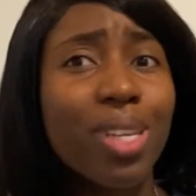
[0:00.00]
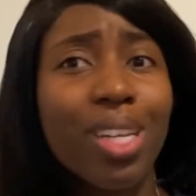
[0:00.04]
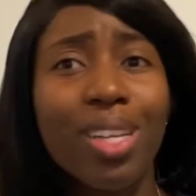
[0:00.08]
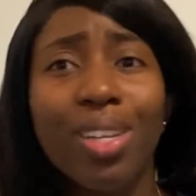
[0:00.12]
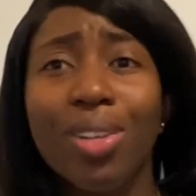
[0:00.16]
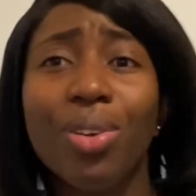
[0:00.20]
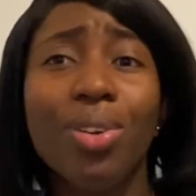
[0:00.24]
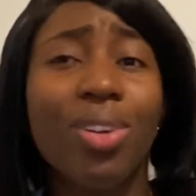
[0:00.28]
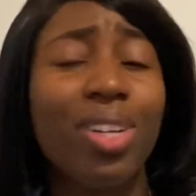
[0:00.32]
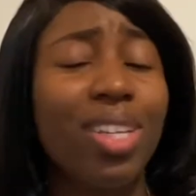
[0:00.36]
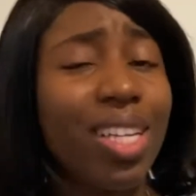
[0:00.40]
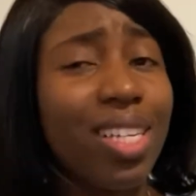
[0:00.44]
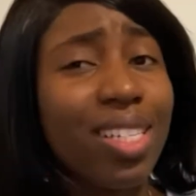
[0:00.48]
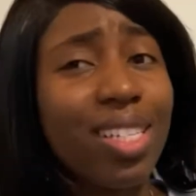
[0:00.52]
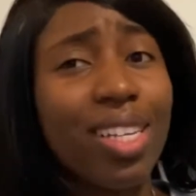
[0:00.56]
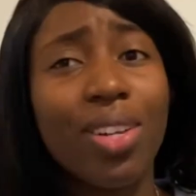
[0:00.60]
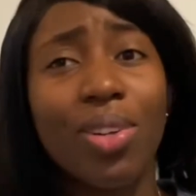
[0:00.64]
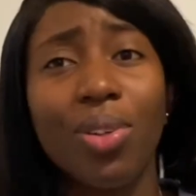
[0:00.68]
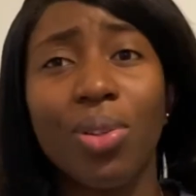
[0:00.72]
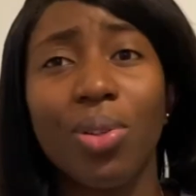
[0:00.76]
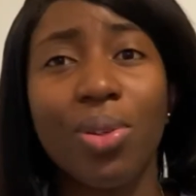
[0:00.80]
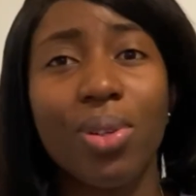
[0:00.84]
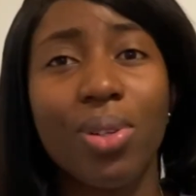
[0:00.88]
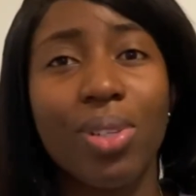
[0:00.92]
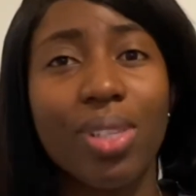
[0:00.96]
They don't understand
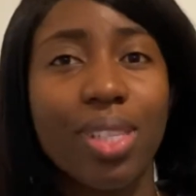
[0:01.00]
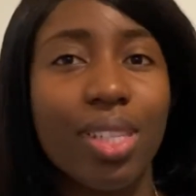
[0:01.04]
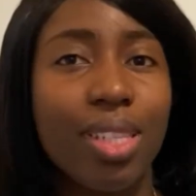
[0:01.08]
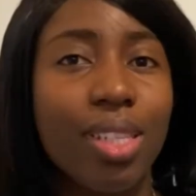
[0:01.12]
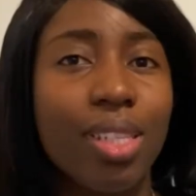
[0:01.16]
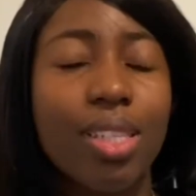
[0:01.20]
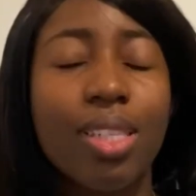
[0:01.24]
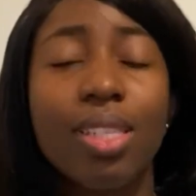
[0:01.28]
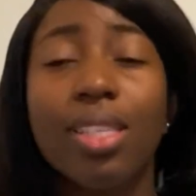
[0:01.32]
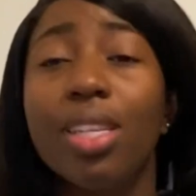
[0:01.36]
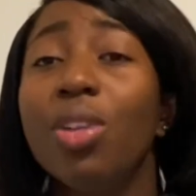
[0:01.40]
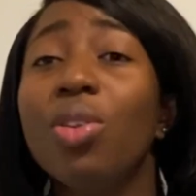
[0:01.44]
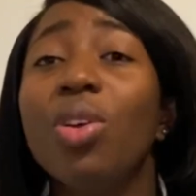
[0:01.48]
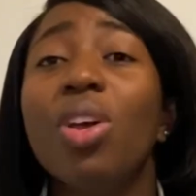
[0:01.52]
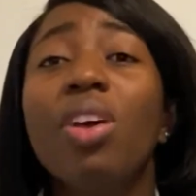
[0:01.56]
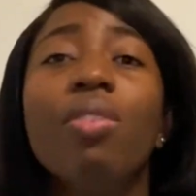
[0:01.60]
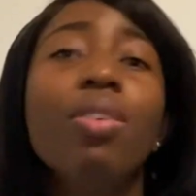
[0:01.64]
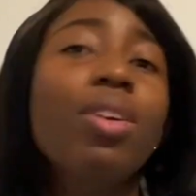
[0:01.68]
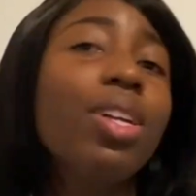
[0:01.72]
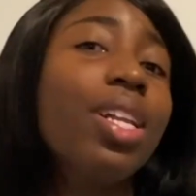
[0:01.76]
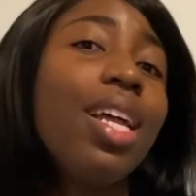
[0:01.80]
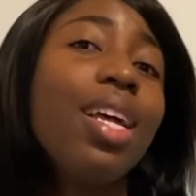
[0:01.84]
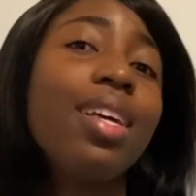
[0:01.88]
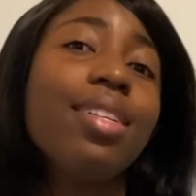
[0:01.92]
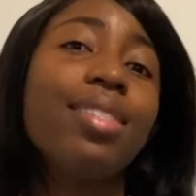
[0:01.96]
all those things. They don't even
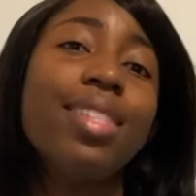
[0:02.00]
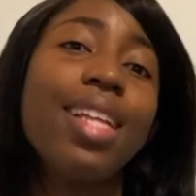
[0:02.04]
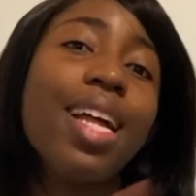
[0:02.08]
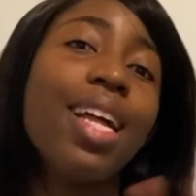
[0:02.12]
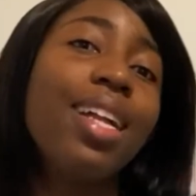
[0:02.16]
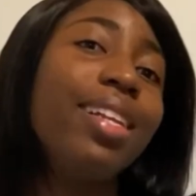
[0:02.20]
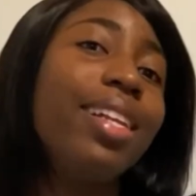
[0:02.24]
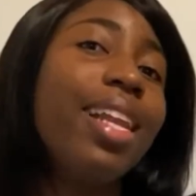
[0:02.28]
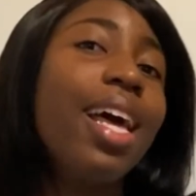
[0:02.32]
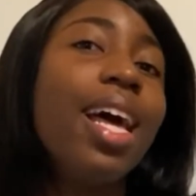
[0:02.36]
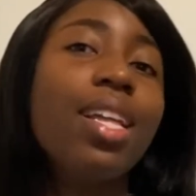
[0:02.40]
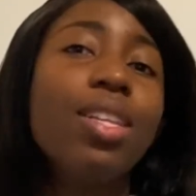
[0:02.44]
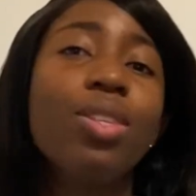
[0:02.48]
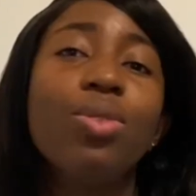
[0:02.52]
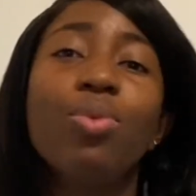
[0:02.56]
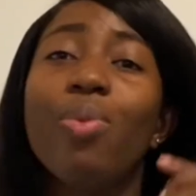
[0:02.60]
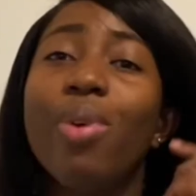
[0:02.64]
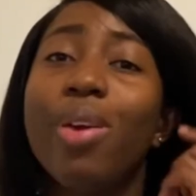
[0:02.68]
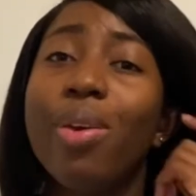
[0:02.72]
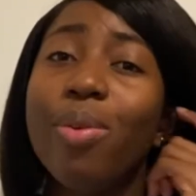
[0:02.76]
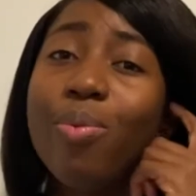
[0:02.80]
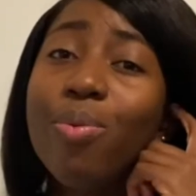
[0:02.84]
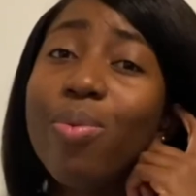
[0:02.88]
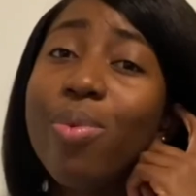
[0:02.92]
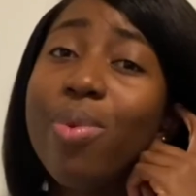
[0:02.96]
understand that
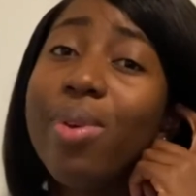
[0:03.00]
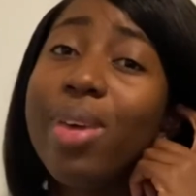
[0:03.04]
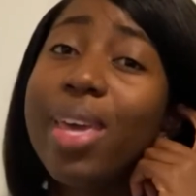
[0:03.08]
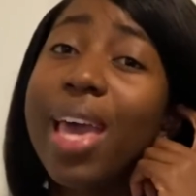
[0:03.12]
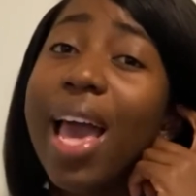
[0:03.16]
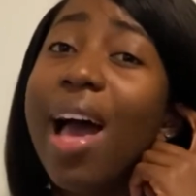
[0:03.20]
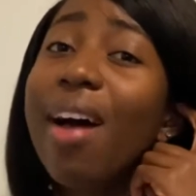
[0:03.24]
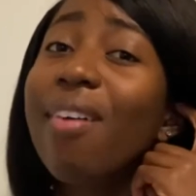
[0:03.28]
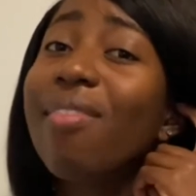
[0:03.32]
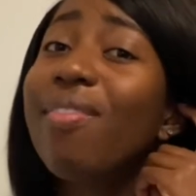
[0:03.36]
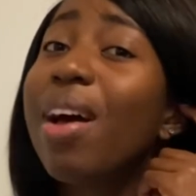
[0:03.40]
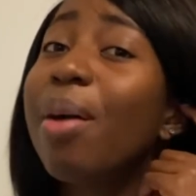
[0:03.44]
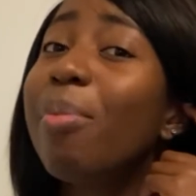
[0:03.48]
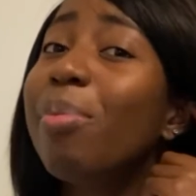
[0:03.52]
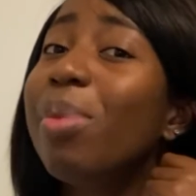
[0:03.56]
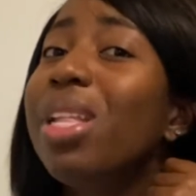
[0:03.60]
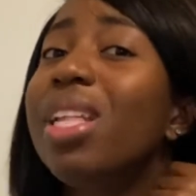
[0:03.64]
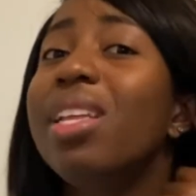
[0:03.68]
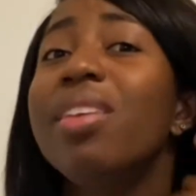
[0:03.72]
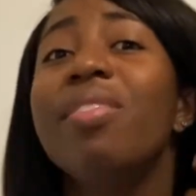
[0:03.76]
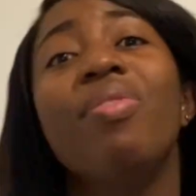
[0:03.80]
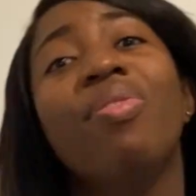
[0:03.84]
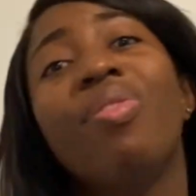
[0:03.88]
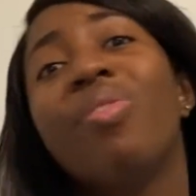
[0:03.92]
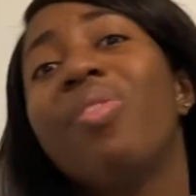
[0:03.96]
we are
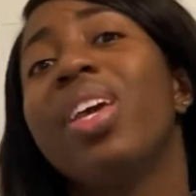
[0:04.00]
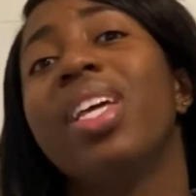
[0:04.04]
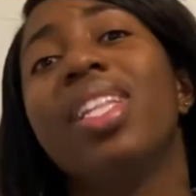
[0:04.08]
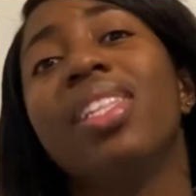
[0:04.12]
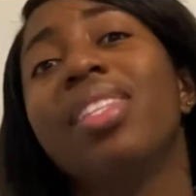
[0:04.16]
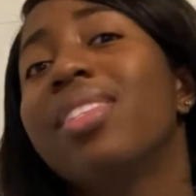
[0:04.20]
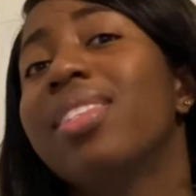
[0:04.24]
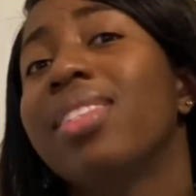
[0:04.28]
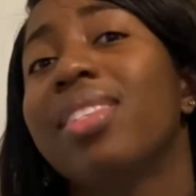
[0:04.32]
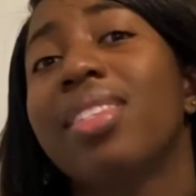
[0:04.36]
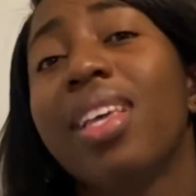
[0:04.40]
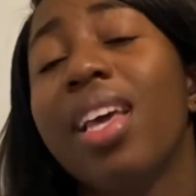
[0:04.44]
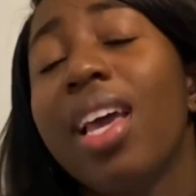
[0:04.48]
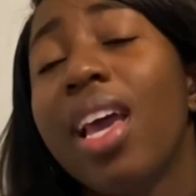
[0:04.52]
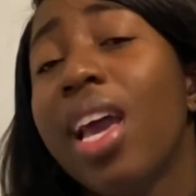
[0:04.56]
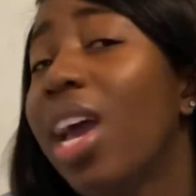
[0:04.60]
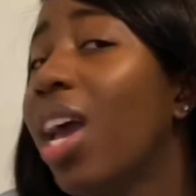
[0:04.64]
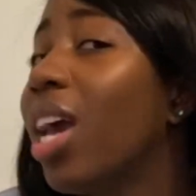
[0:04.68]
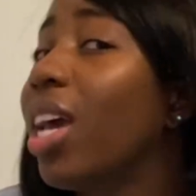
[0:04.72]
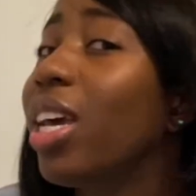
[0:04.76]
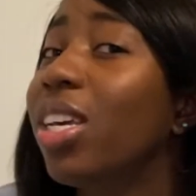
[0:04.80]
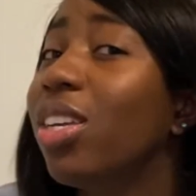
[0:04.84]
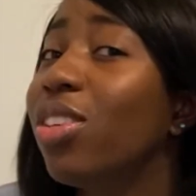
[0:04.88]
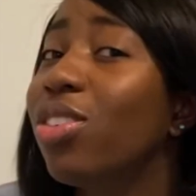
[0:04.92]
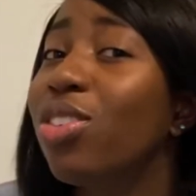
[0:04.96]
family friends.
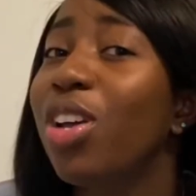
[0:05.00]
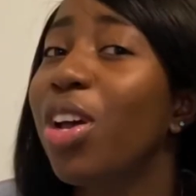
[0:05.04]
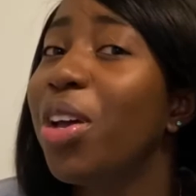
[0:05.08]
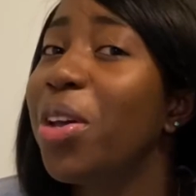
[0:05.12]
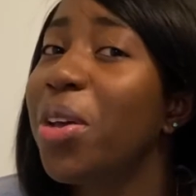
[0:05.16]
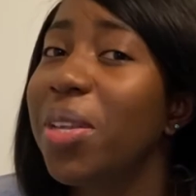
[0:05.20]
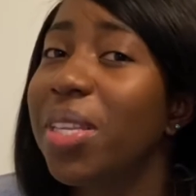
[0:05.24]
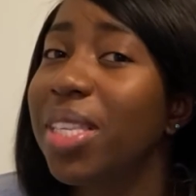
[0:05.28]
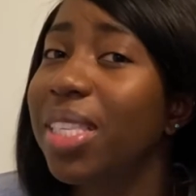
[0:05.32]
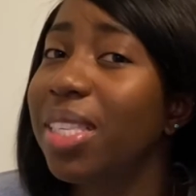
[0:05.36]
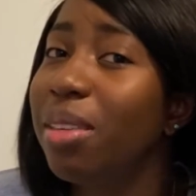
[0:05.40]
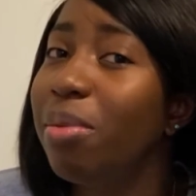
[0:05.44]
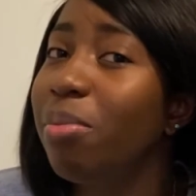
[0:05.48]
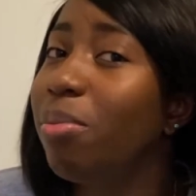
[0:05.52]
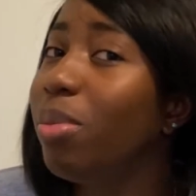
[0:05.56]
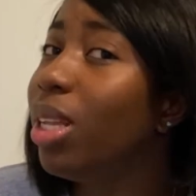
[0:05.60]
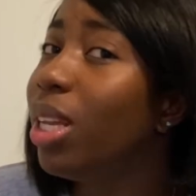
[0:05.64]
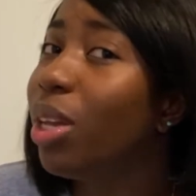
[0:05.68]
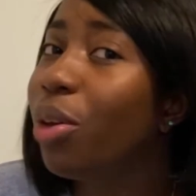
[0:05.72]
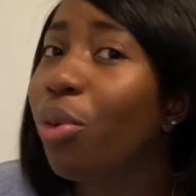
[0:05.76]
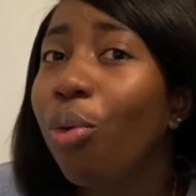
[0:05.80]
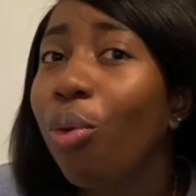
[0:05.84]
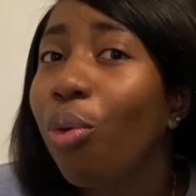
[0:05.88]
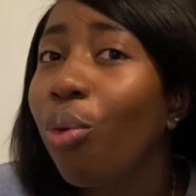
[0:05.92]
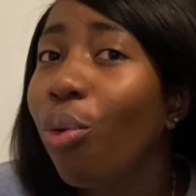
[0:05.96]
He's not your
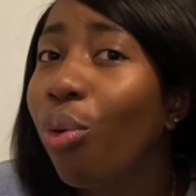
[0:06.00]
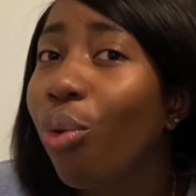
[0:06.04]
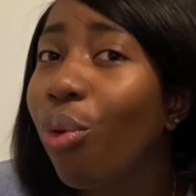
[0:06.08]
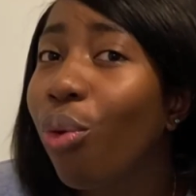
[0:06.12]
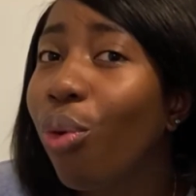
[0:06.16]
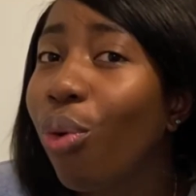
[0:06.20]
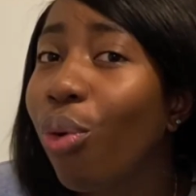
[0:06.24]
sibling.